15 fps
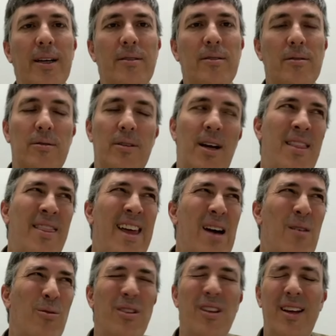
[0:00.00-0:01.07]
So not that
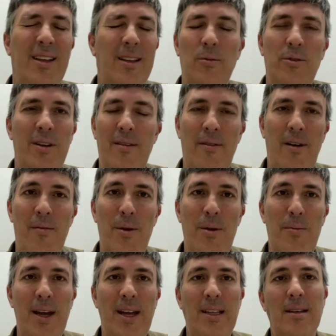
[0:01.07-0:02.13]
one likely would never have been
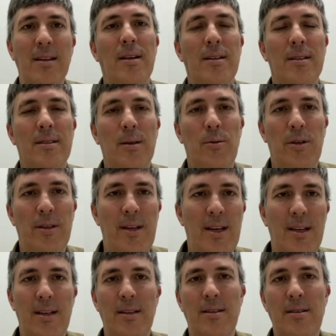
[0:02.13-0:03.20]
painted, because they would have
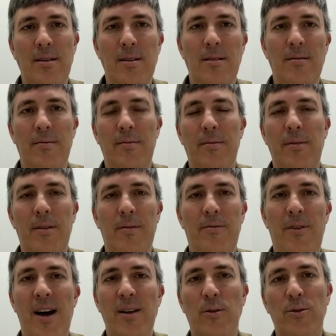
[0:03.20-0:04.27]
taken it to the
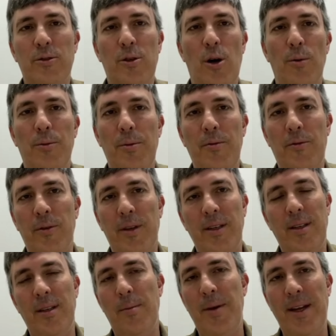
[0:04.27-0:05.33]
final sculpt before they
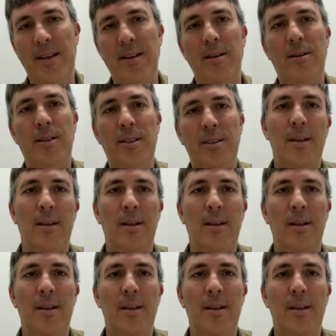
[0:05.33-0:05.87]
did the painting on it.